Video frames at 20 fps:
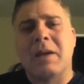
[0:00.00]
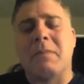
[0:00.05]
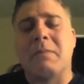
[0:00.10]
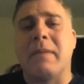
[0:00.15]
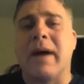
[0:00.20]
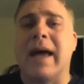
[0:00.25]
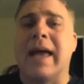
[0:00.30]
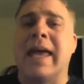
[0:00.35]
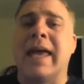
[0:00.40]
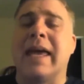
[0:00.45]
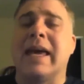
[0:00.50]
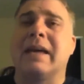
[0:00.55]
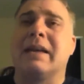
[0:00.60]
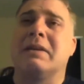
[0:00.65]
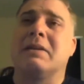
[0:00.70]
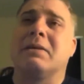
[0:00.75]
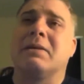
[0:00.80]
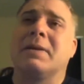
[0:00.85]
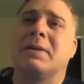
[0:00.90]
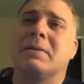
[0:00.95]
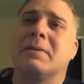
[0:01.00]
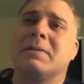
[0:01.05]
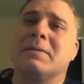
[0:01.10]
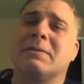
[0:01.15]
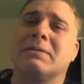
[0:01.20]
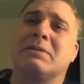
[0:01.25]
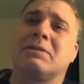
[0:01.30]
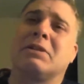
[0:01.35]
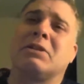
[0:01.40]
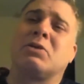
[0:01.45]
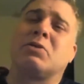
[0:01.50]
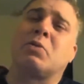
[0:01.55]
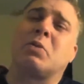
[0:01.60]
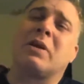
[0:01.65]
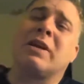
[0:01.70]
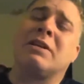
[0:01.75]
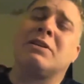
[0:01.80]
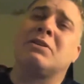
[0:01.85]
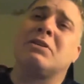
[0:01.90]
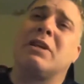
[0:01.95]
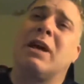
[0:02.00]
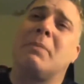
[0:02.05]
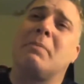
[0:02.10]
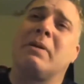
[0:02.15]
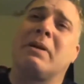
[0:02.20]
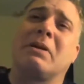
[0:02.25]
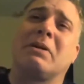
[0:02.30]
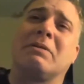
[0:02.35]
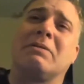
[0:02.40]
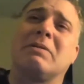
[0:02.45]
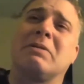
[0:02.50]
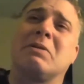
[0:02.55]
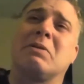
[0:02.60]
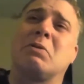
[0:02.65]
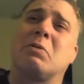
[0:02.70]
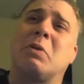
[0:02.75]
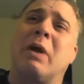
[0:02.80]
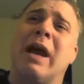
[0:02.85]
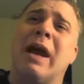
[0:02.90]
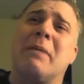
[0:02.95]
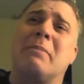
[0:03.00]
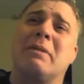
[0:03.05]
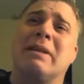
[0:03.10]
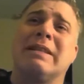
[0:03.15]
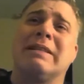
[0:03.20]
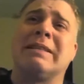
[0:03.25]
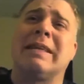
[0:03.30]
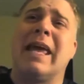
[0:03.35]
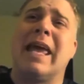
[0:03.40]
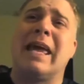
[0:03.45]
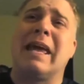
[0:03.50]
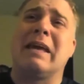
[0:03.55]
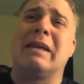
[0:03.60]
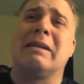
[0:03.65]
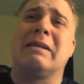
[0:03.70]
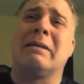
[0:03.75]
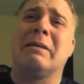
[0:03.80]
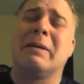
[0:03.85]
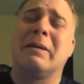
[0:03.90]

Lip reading: my hand just reached up and grabbed its hand.